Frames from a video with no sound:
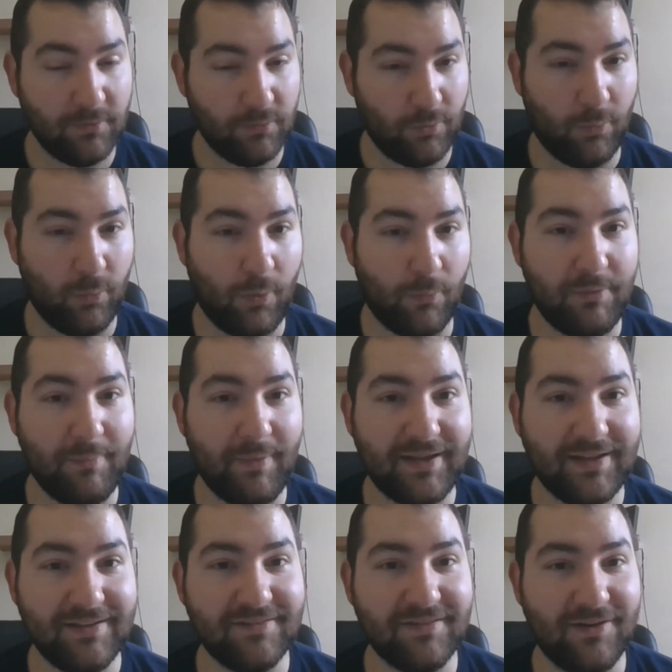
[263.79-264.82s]
what we
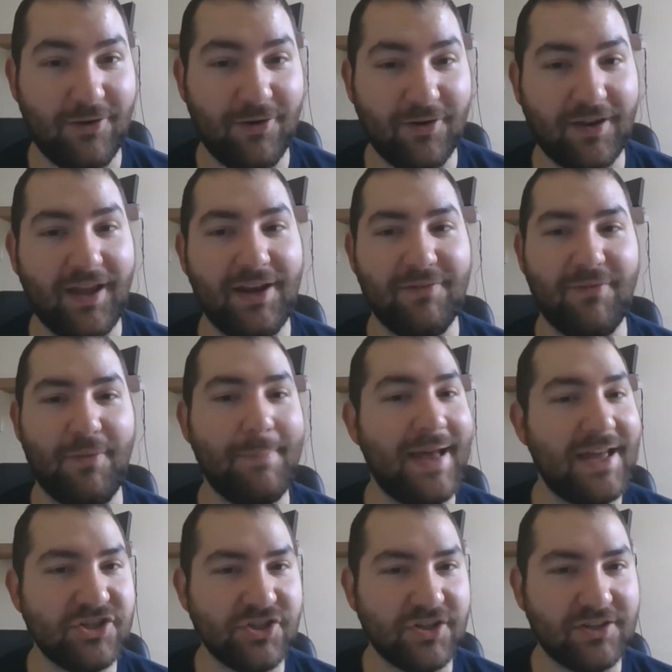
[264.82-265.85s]
might consider kind of a
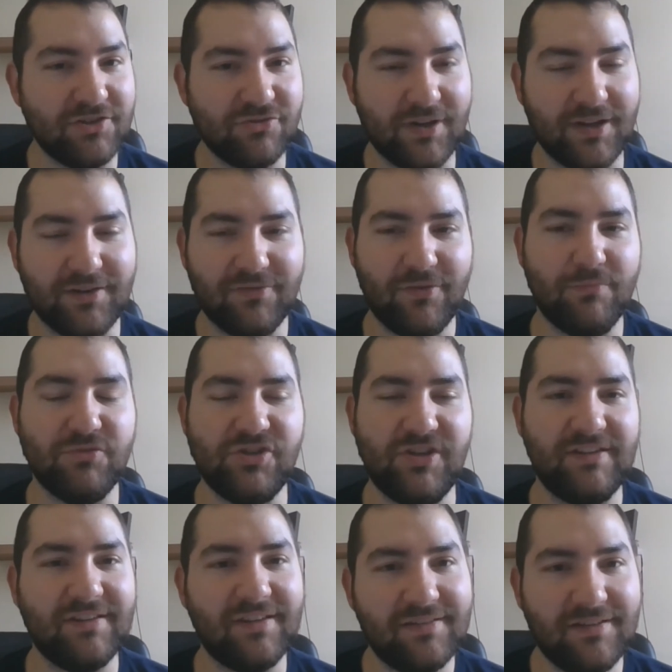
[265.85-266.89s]
magic trick from
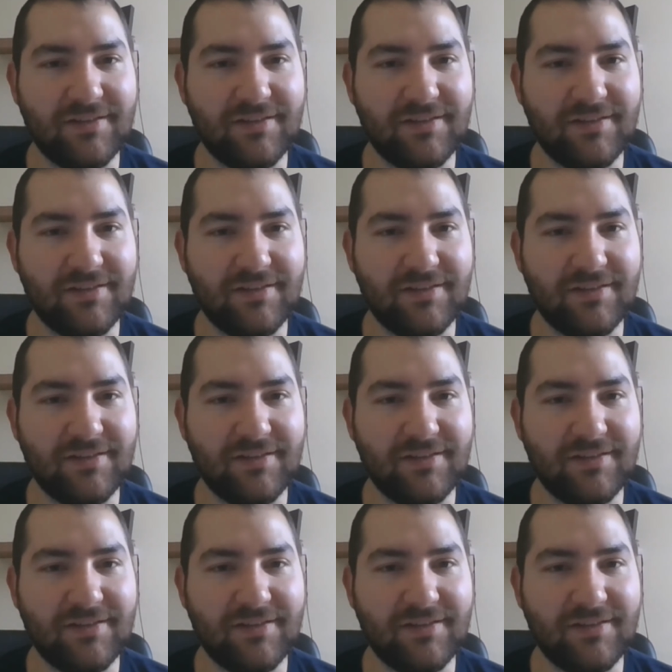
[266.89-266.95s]
Jesus.